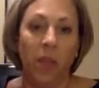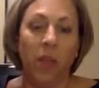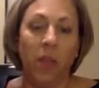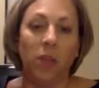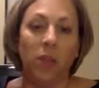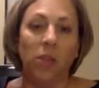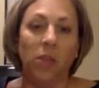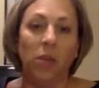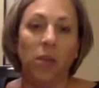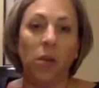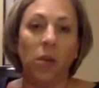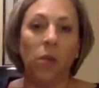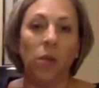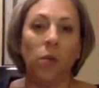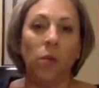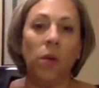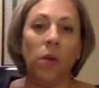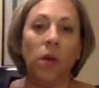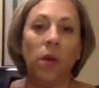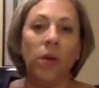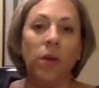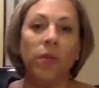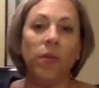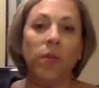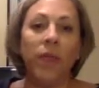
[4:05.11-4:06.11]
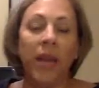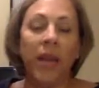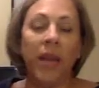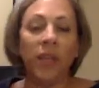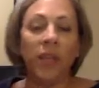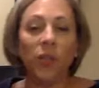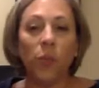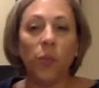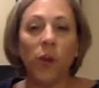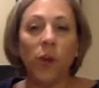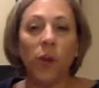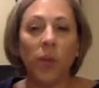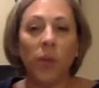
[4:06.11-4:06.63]
So that
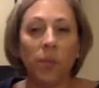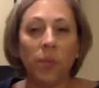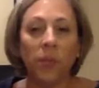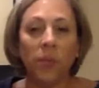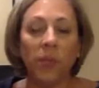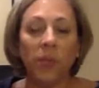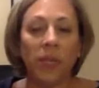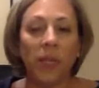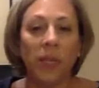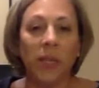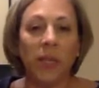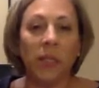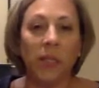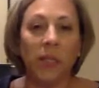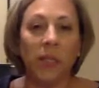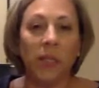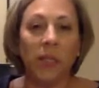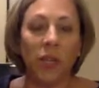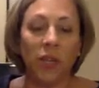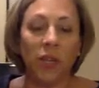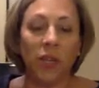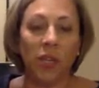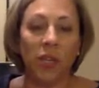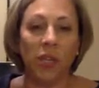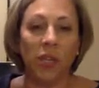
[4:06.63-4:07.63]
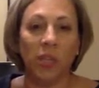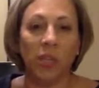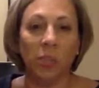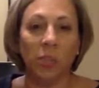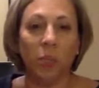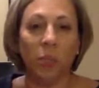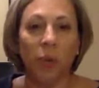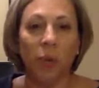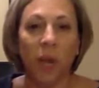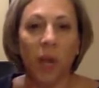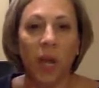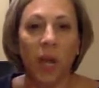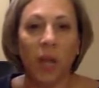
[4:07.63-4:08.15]
20% deduction is
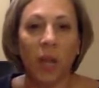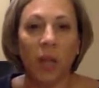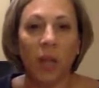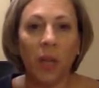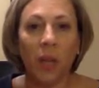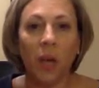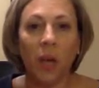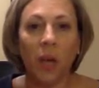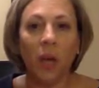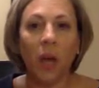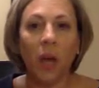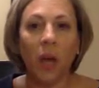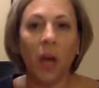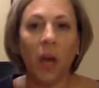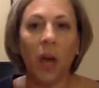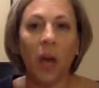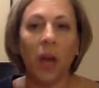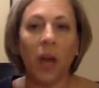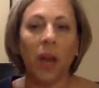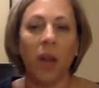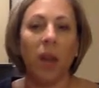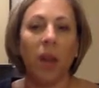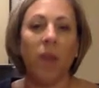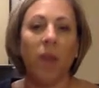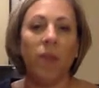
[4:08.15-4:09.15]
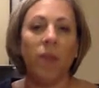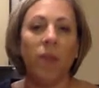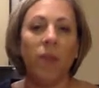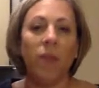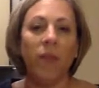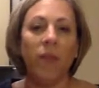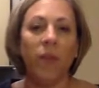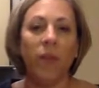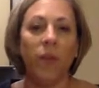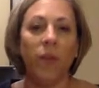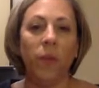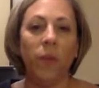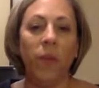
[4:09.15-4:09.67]
pretty clear cut
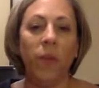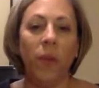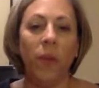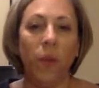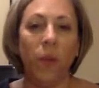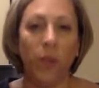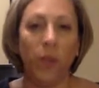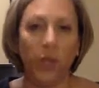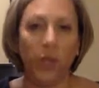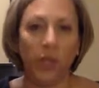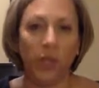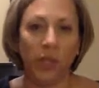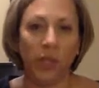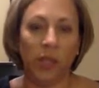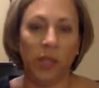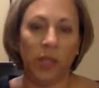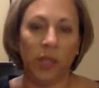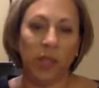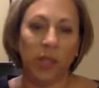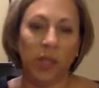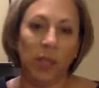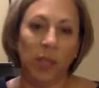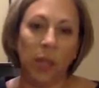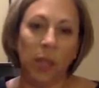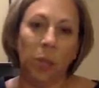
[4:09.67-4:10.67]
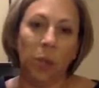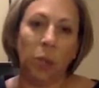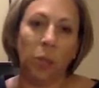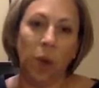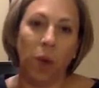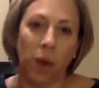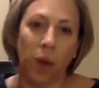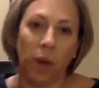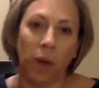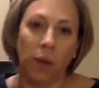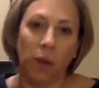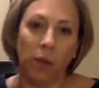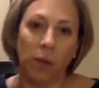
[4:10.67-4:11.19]
if you make widgets and sell a
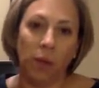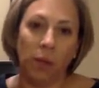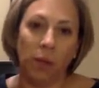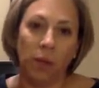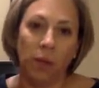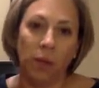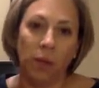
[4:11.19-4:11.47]
product.